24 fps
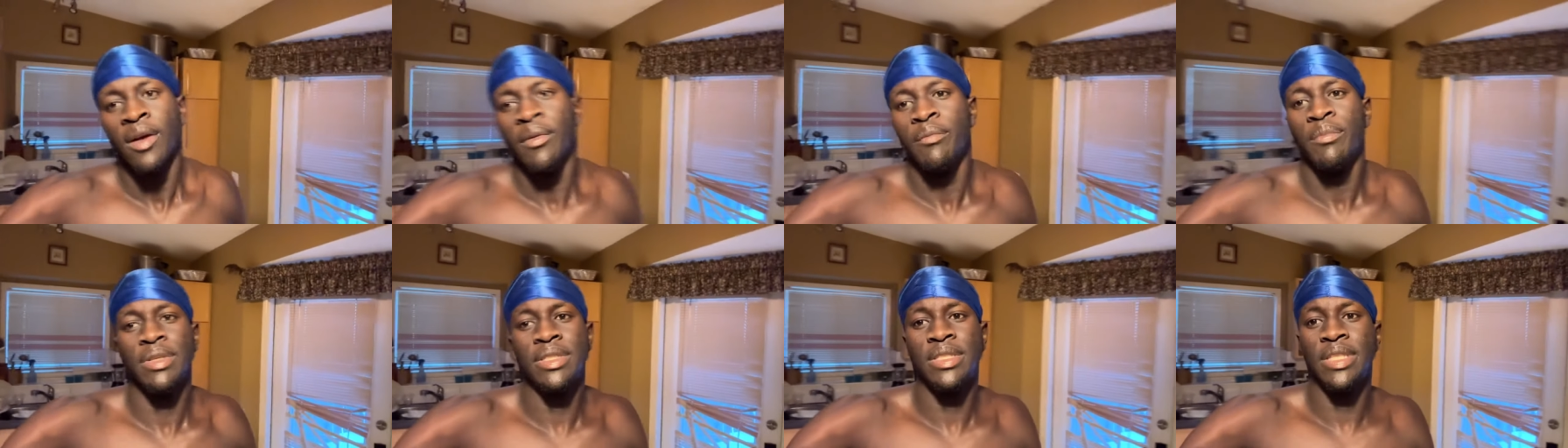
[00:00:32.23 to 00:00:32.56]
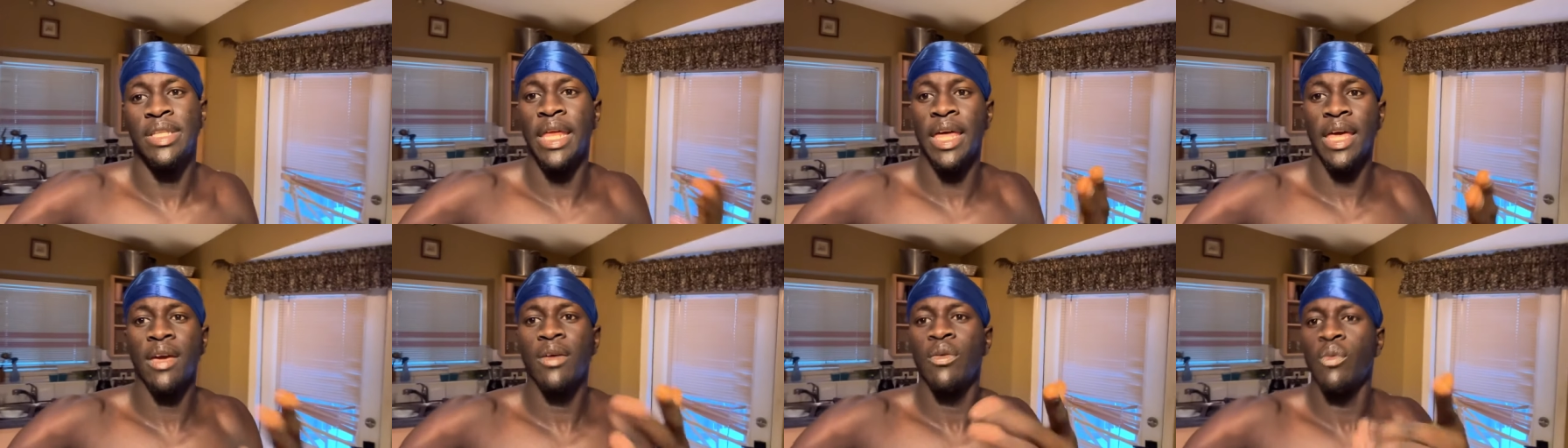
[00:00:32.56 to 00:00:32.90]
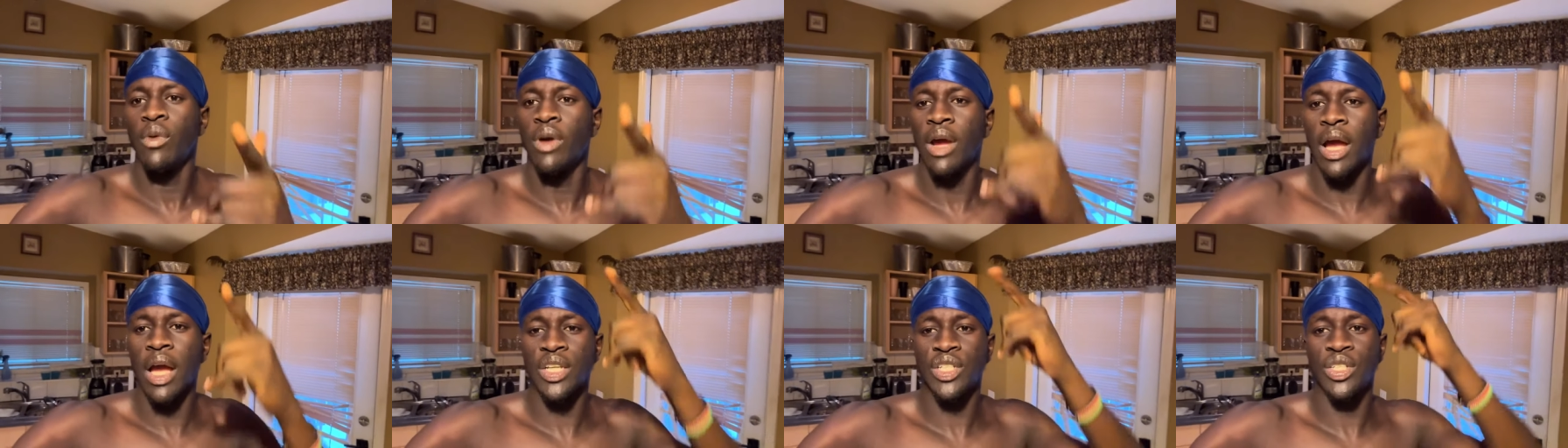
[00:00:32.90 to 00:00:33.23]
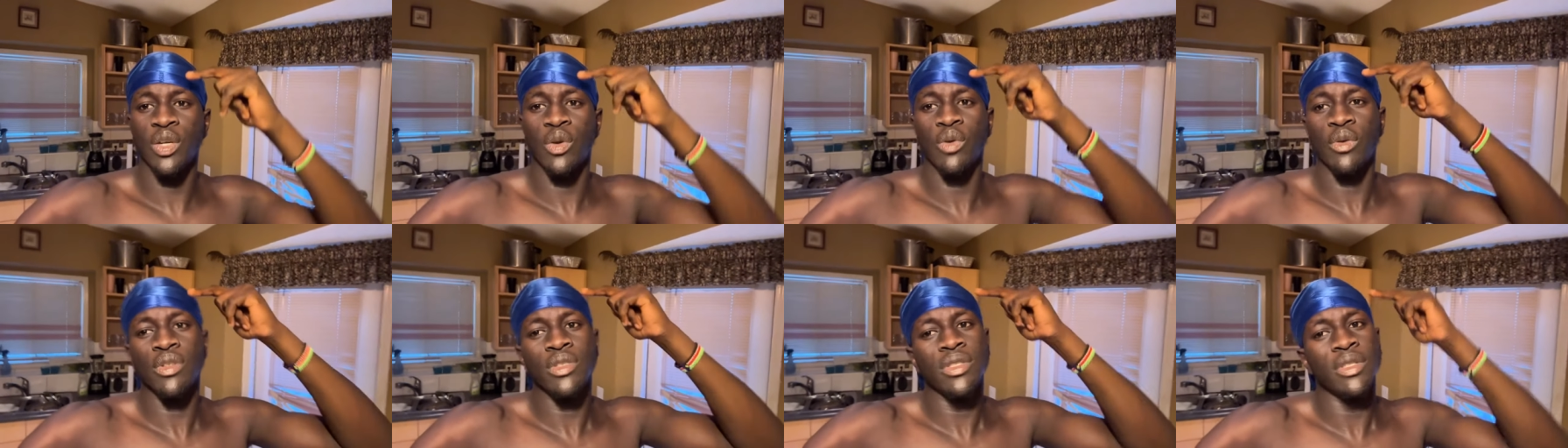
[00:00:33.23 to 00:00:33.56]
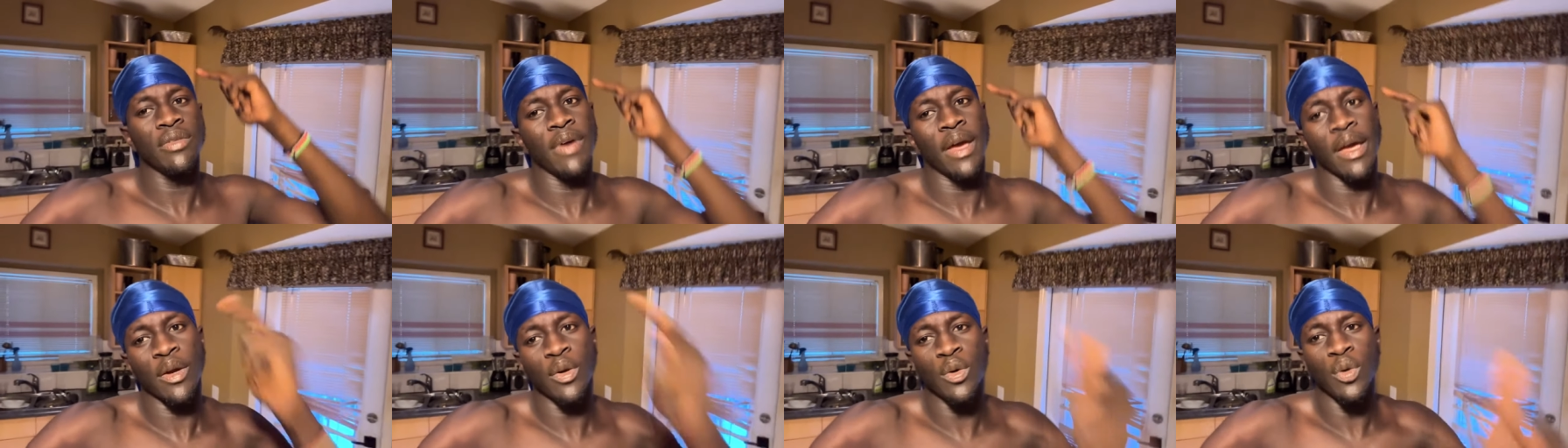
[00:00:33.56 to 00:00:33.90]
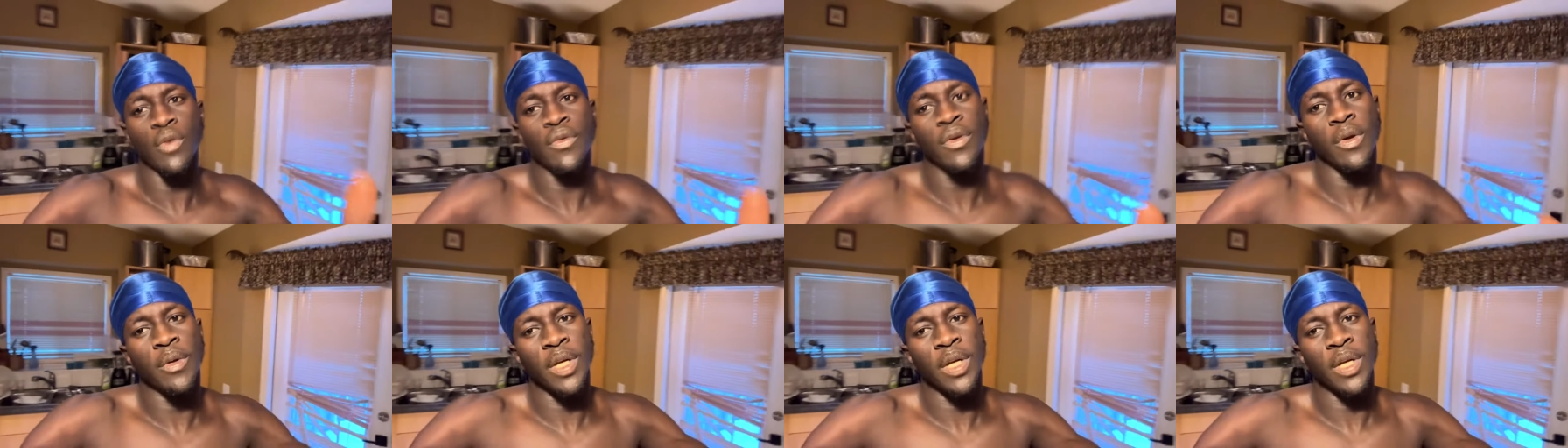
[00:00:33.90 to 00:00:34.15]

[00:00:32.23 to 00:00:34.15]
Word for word: But today, we're actually going to Vancouver.